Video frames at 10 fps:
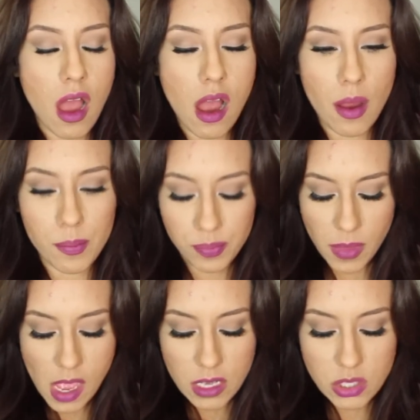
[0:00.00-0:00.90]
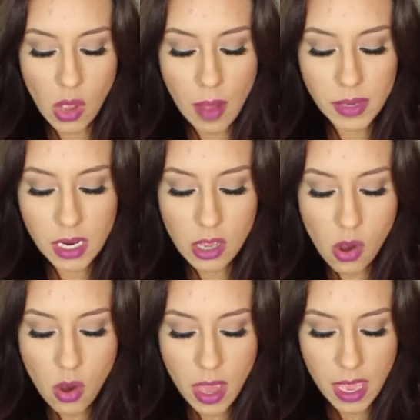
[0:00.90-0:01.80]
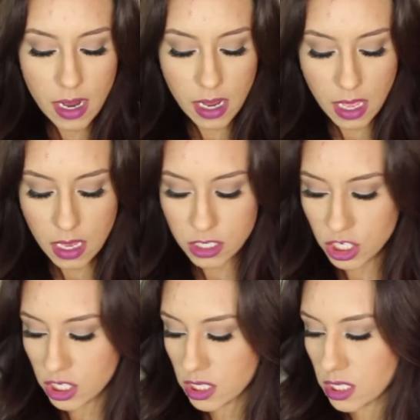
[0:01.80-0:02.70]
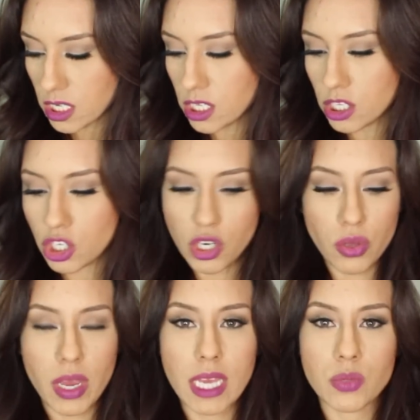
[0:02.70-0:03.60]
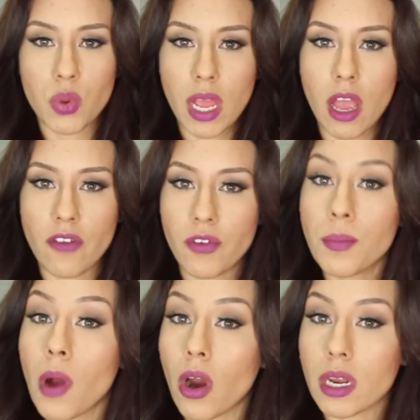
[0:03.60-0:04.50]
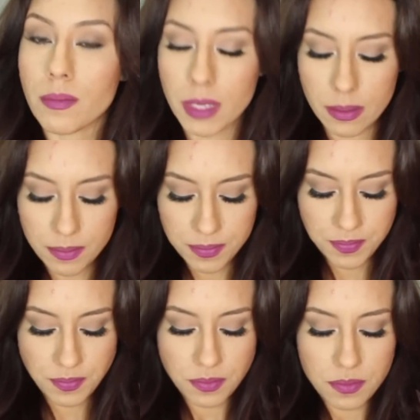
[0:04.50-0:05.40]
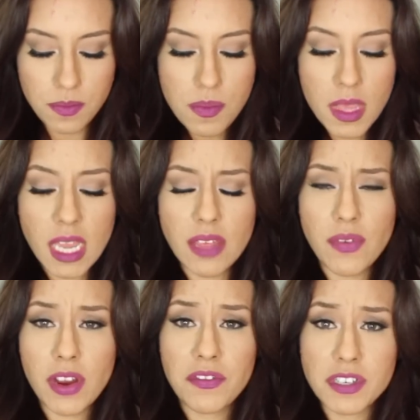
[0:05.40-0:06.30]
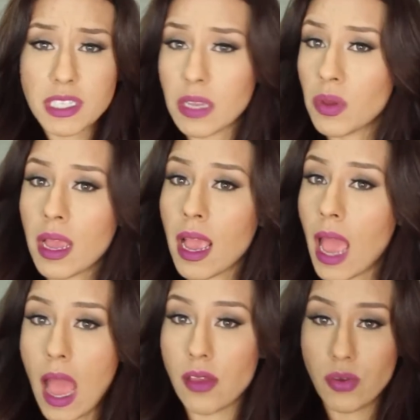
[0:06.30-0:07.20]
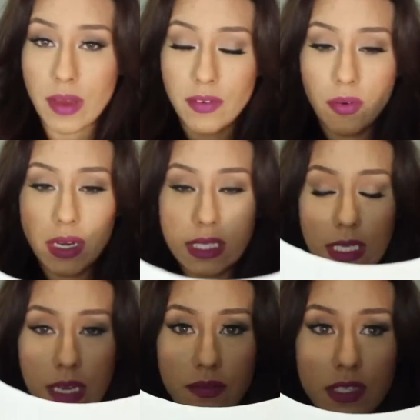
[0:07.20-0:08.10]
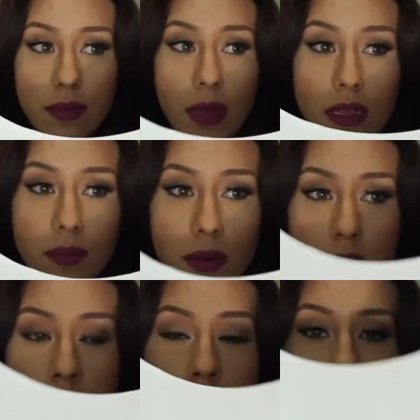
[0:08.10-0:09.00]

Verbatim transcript: um, so I'm gonna go ahead and just show you guys what I got from arden and Okay, the very first thing you have already seen if you see my lookbook